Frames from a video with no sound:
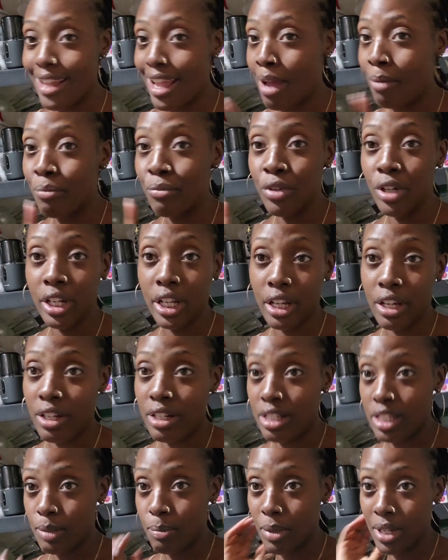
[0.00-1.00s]
I'm running out
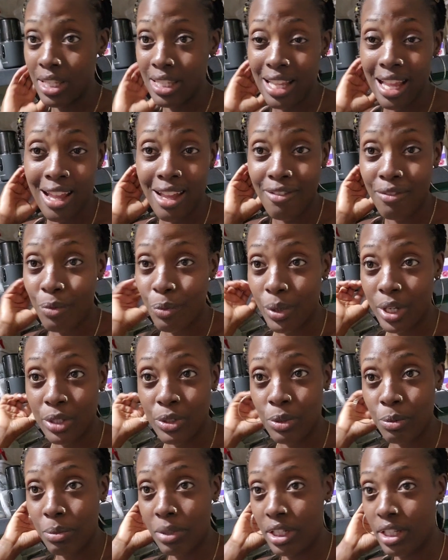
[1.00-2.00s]
of space. I have way
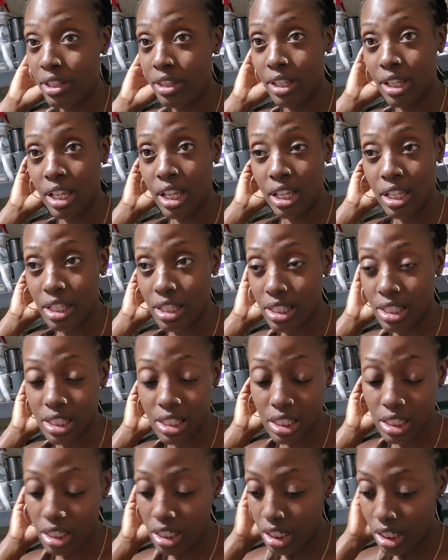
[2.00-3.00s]
too many
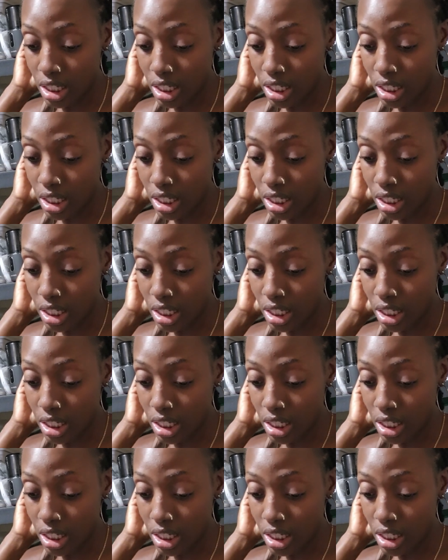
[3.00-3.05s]
things.